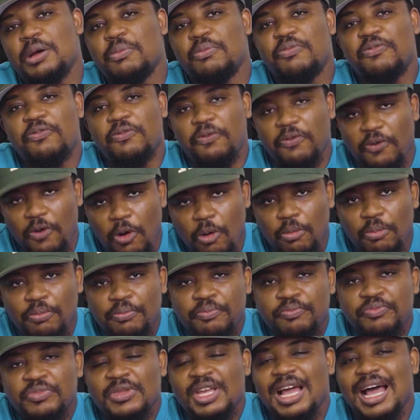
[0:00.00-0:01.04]

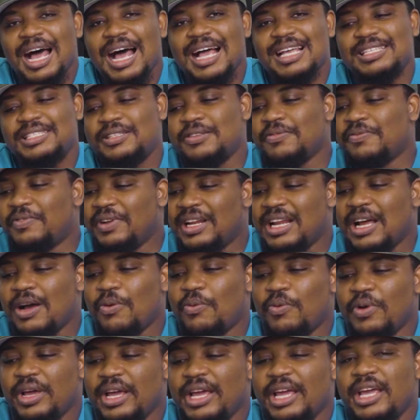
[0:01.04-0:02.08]
from Aston Villa,
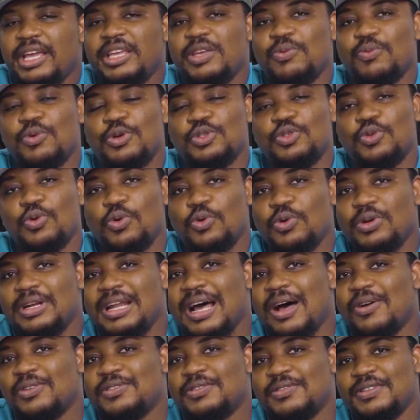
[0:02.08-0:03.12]
where he was loaned
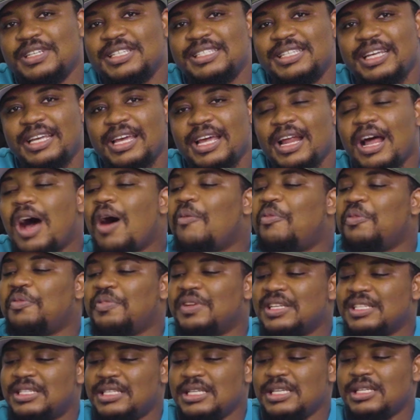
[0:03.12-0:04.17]
out in the second half of
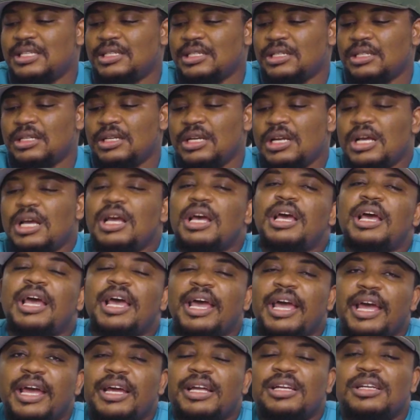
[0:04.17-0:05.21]
the season.
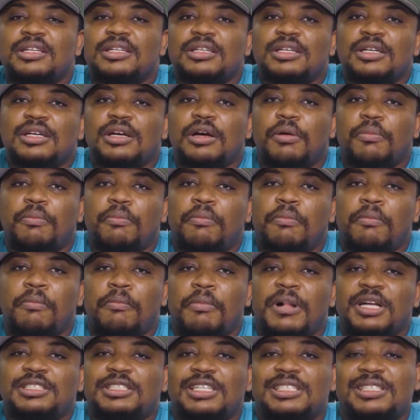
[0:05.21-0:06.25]
And
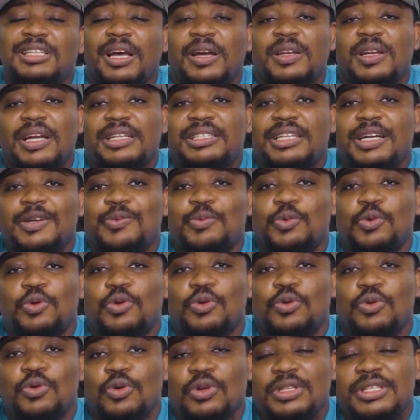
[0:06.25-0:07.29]
Manchester United
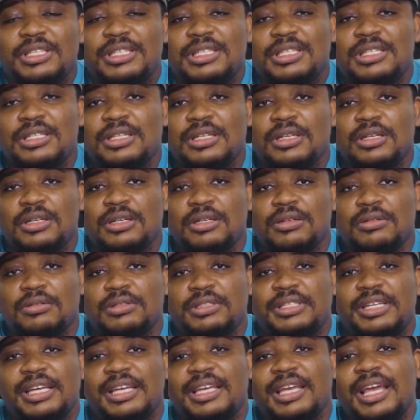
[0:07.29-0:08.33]
would not
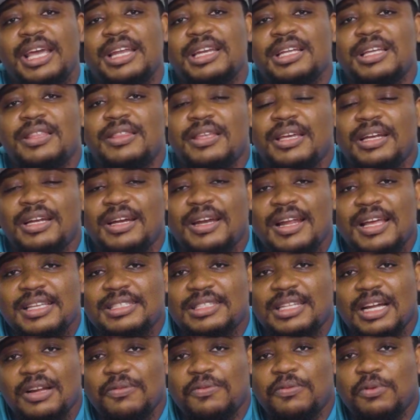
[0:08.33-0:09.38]
take anything
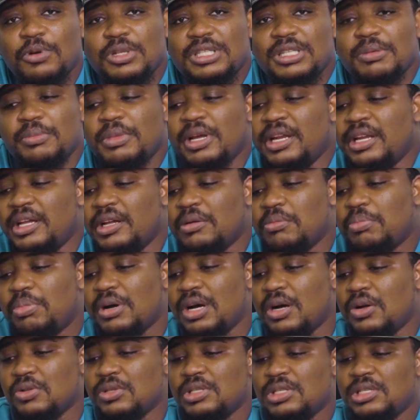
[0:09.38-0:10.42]
less than 40 million
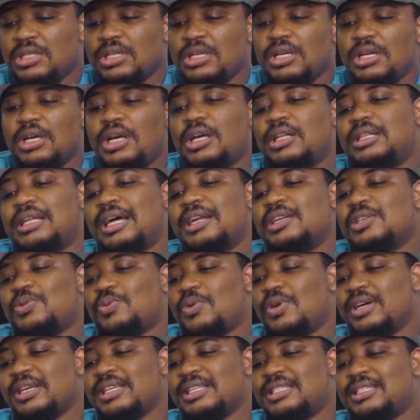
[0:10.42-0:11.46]
pounds. That is
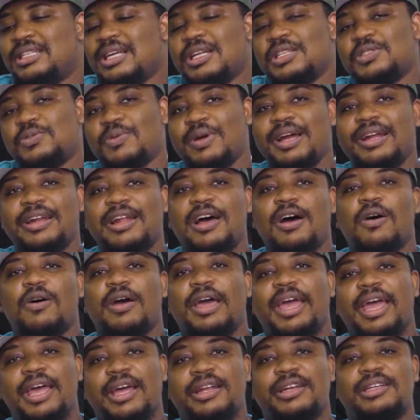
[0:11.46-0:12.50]
what it stands right now.
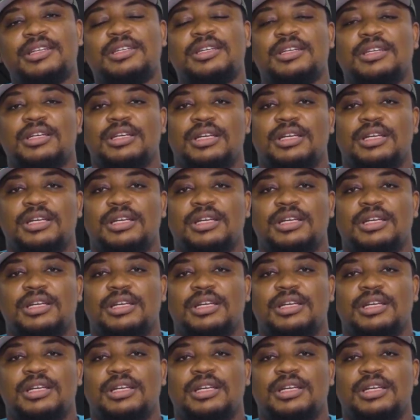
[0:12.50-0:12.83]
And